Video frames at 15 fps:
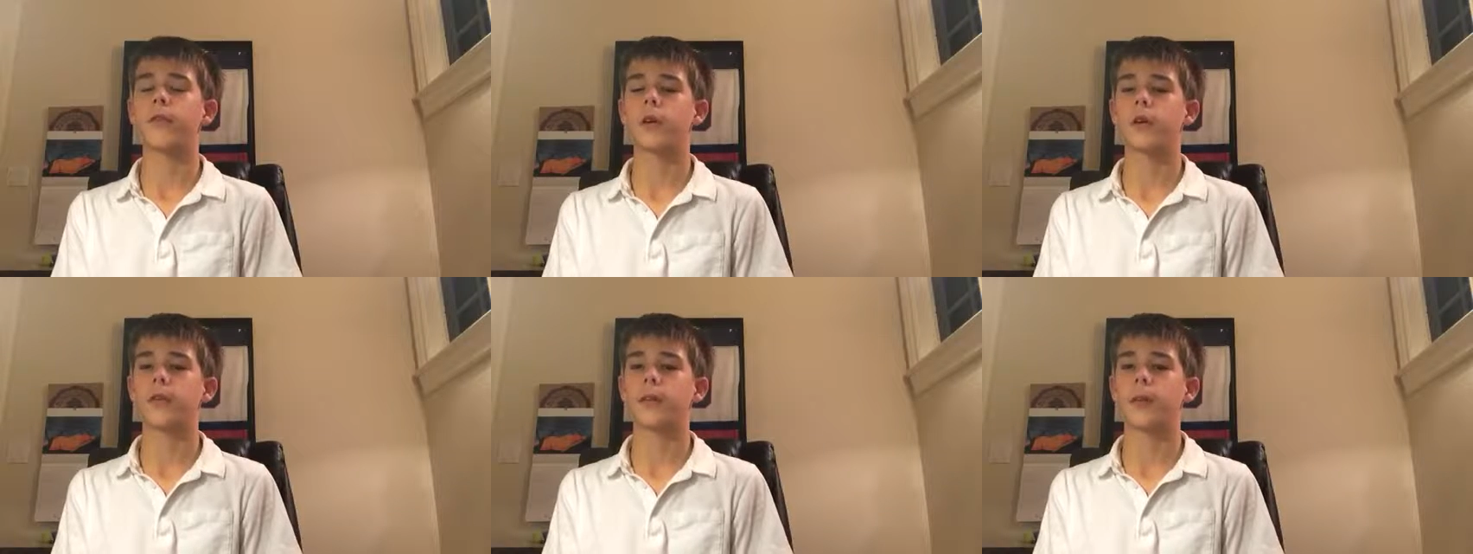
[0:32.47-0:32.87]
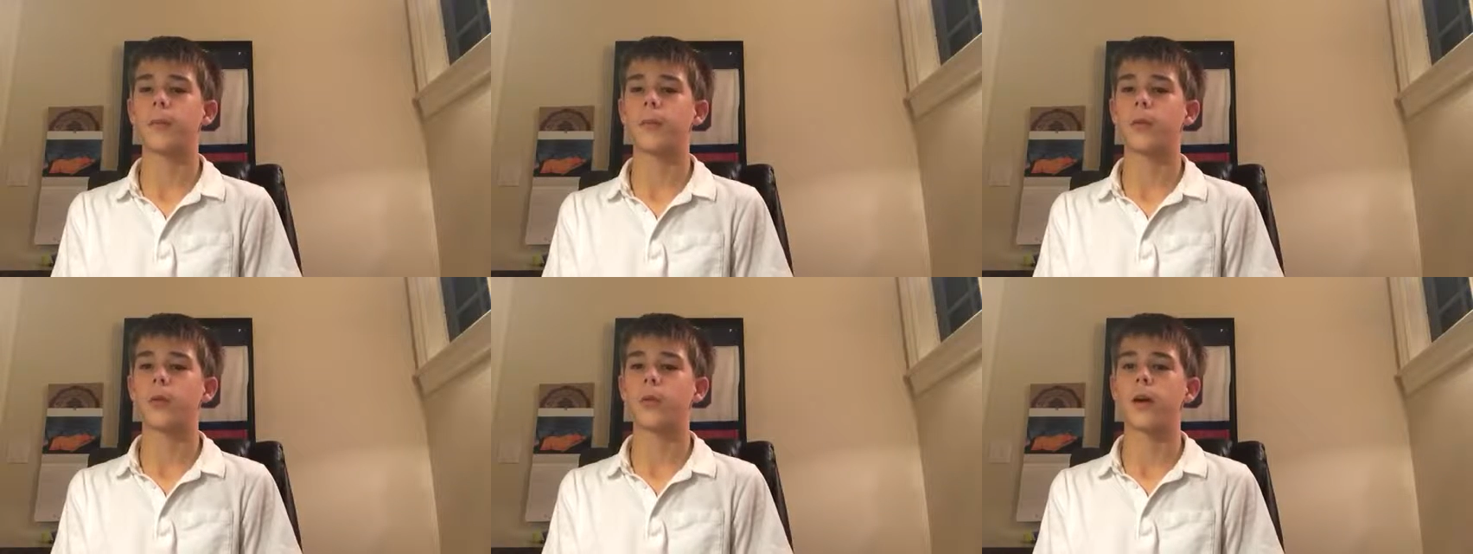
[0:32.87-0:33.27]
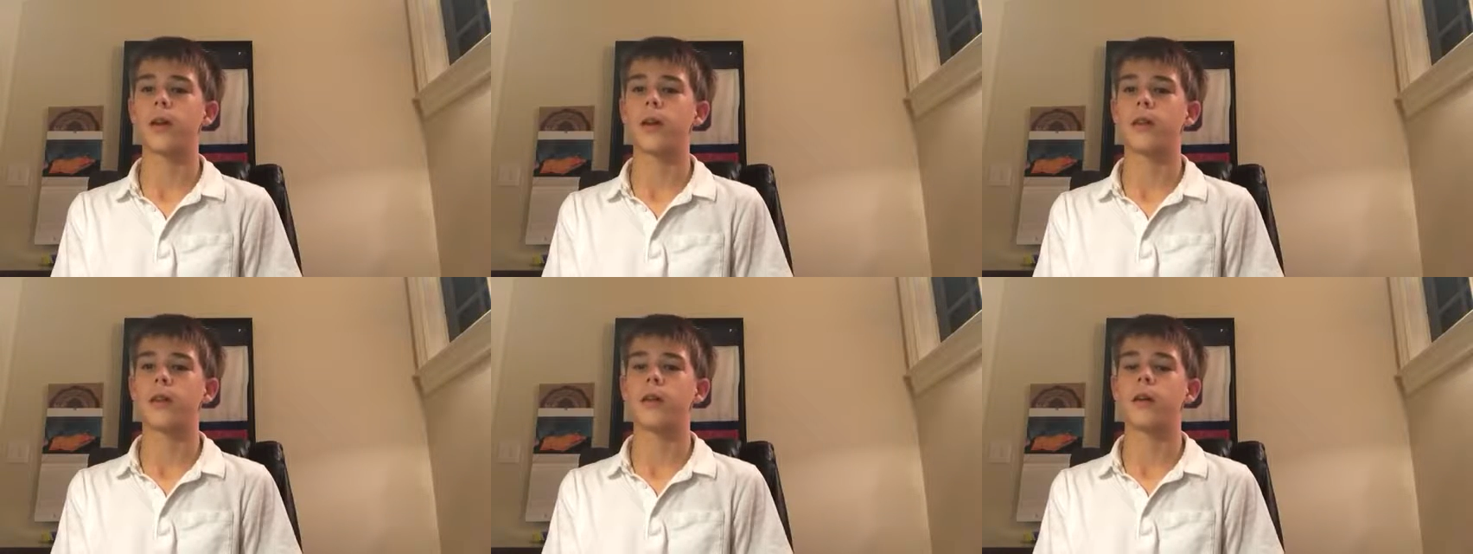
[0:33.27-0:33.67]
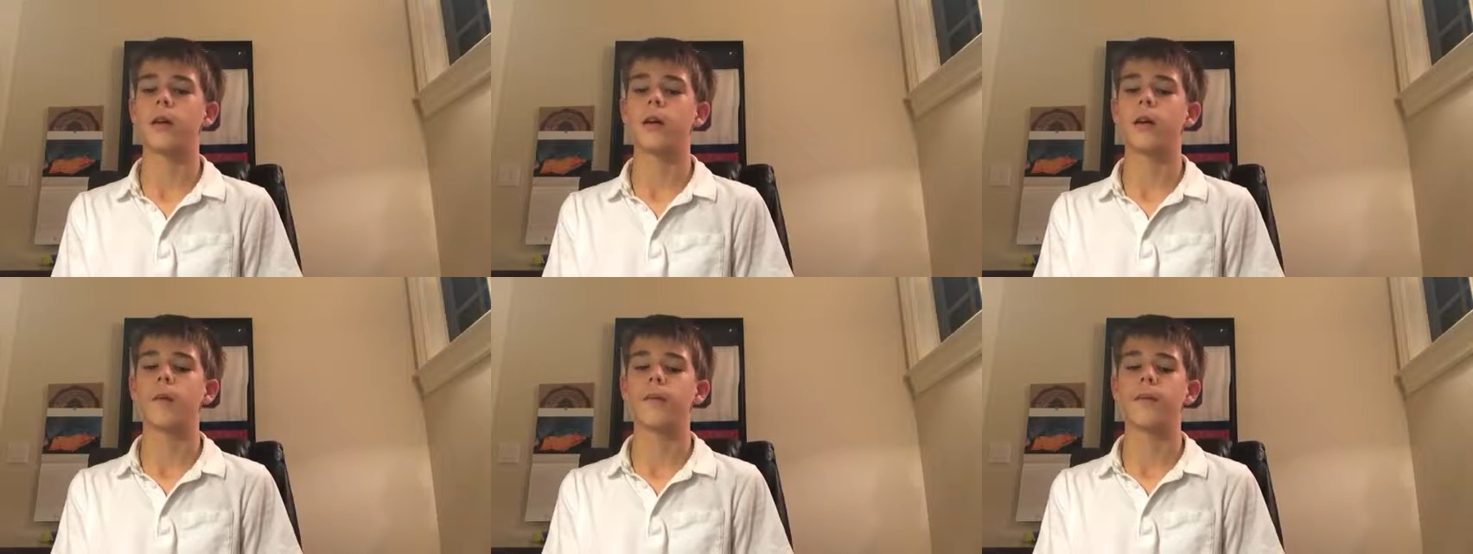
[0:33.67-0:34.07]
For example, when
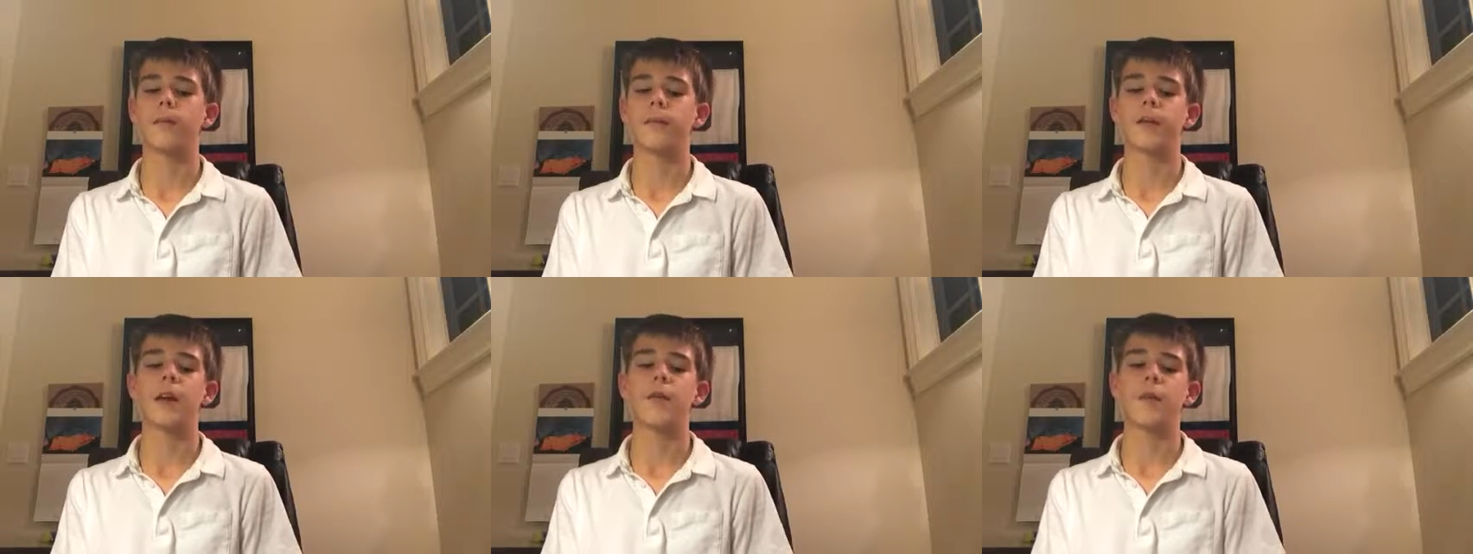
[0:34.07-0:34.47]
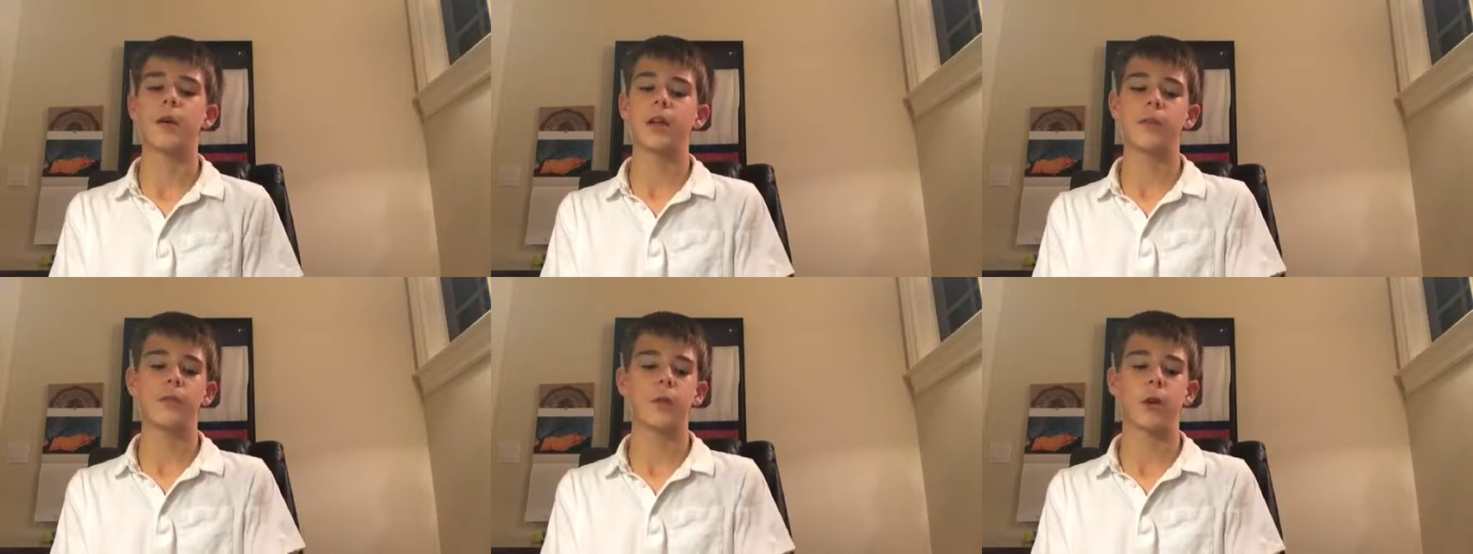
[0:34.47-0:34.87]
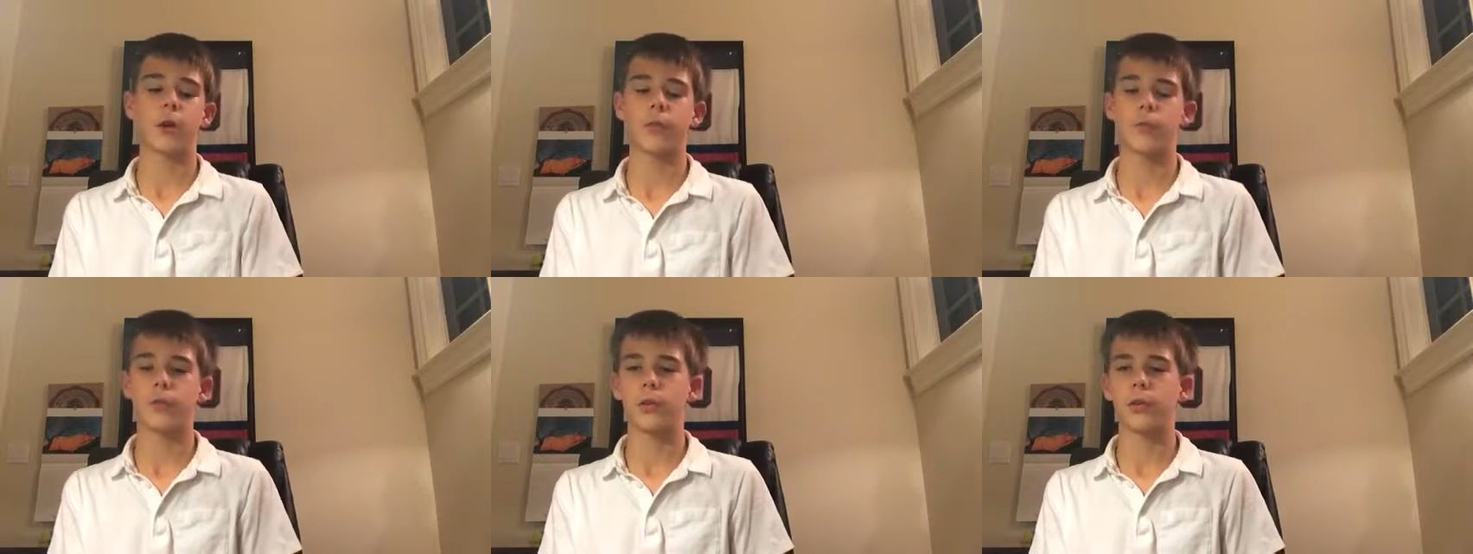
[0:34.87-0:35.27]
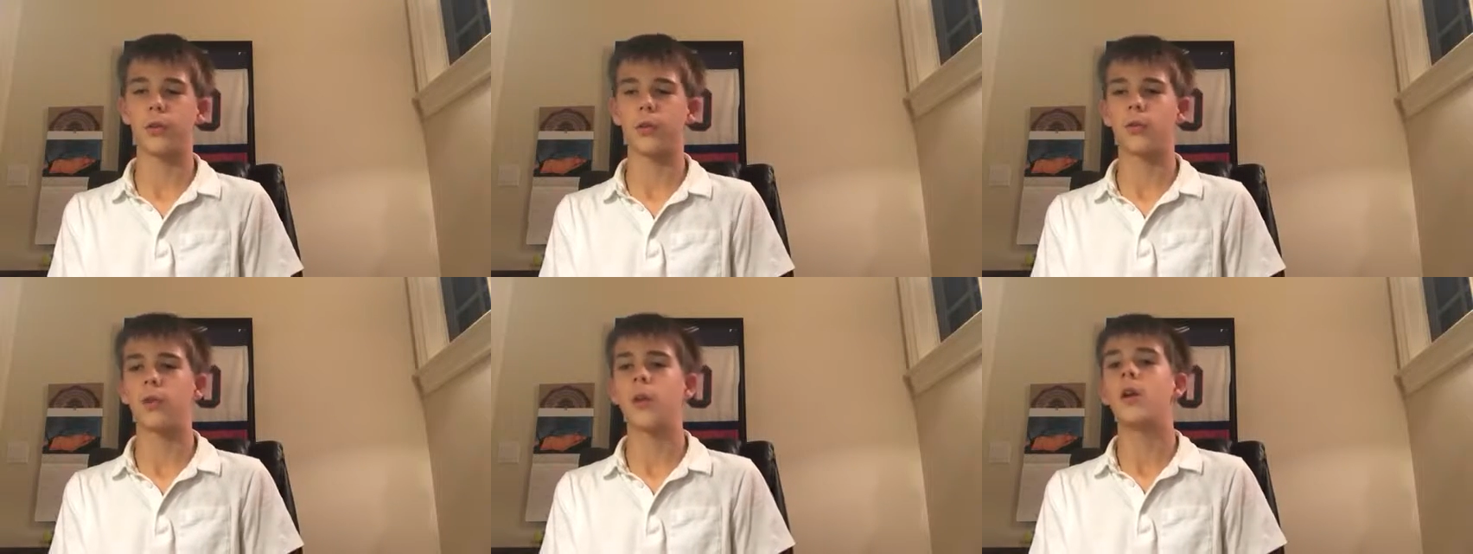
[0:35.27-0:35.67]
cavemen evolved
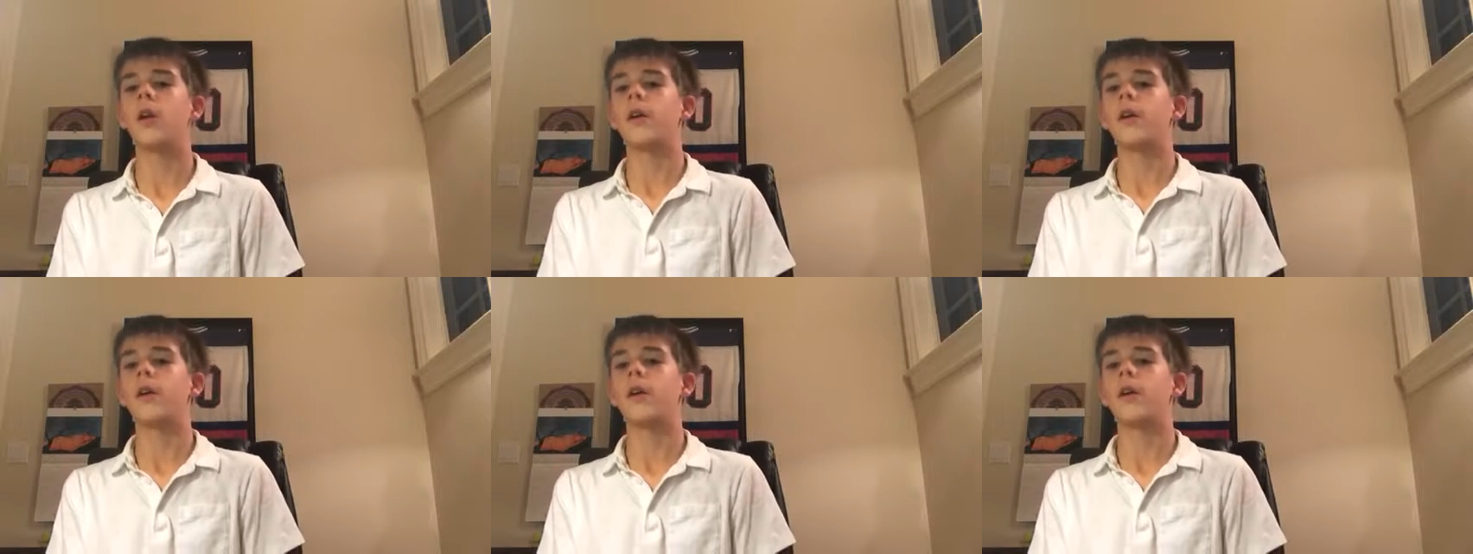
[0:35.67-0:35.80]
to